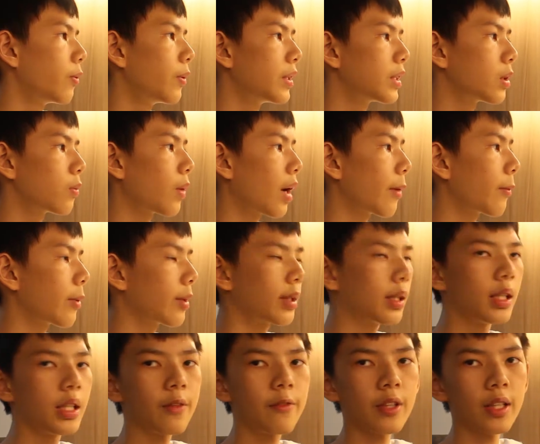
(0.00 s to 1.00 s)
reason why we want
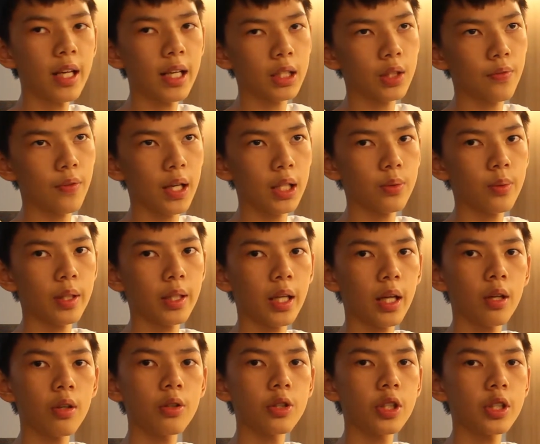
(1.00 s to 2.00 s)
to leave it as fast
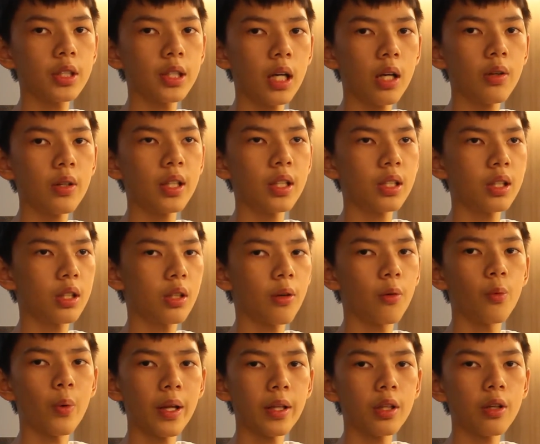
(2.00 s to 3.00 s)
rectangle just now is to
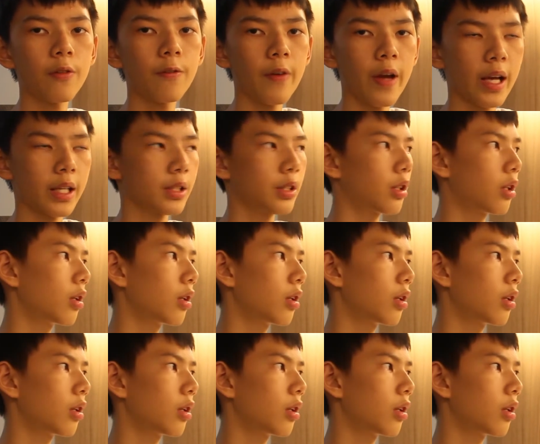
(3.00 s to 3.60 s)
render faster.